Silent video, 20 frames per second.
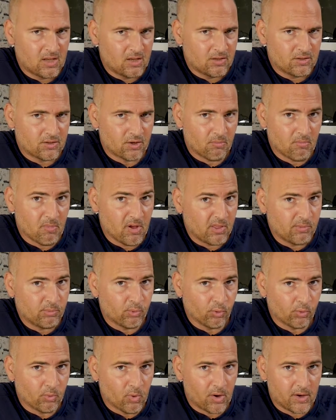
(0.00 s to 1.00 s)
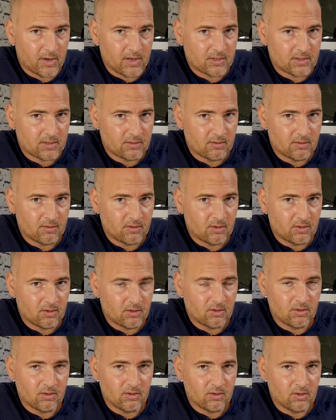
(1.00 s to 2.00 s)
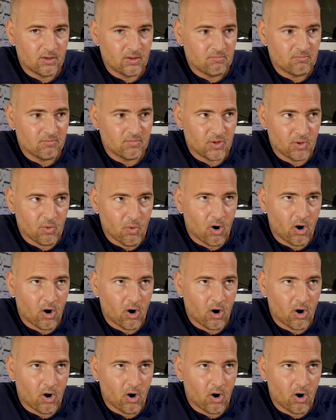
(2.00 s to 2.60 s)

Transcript: So, motherboard wise, you